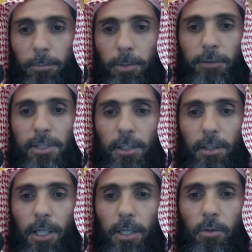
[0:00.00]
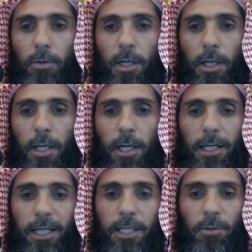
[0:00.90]
Prophet Sallallahu
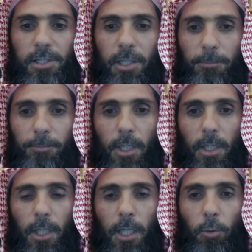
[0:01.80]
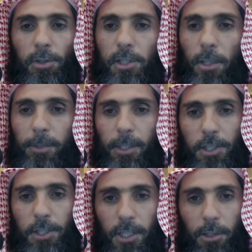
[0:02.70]
Alaihi Wasallam. We'll stop here,
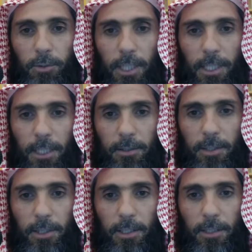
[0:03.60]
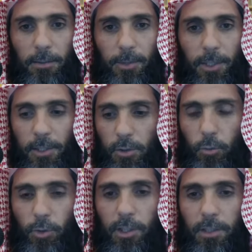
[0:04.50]
inshallah ta'ala,
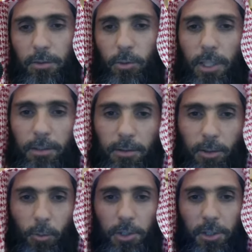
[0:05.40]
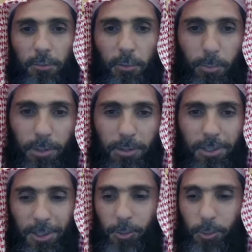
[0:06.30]
because we got the question of the
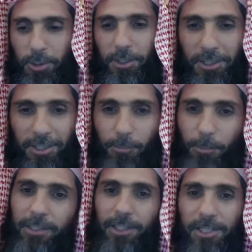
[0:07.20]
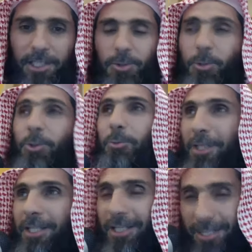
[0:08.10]
brother. It took, but it's good to
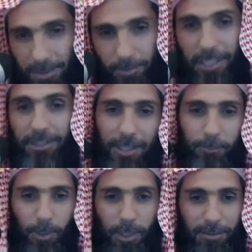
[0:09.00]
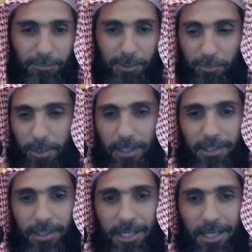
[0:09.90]
be explained, alhamdulillah, for everybody.